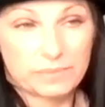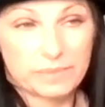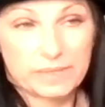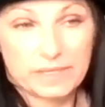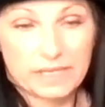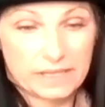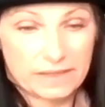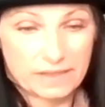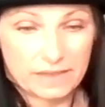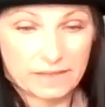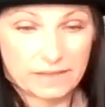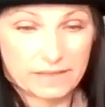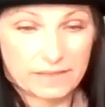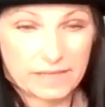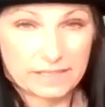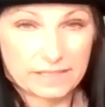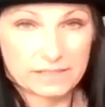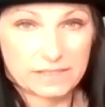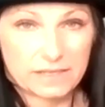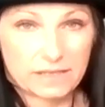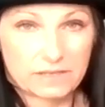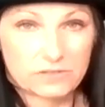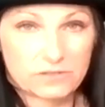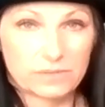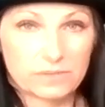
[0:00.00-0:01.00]
but that's
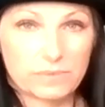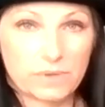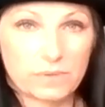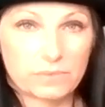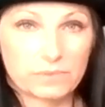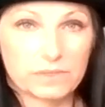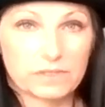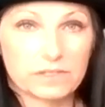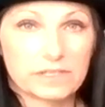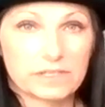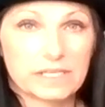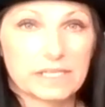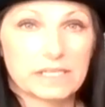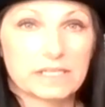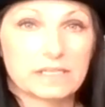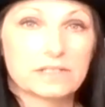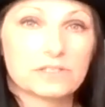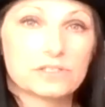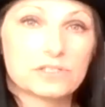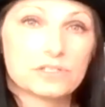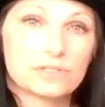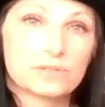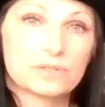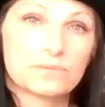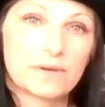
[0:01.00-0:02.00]
actually what we're looking
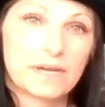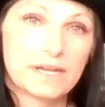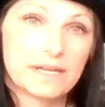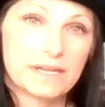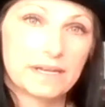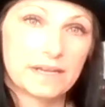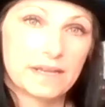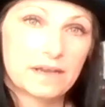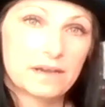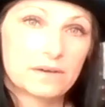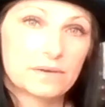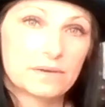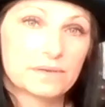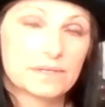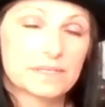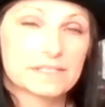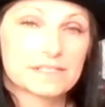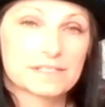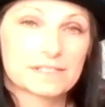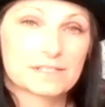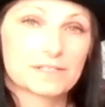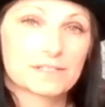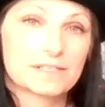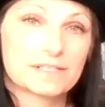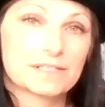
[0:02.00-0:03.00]
into right now
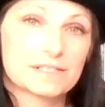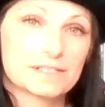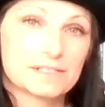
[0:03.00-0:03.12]
is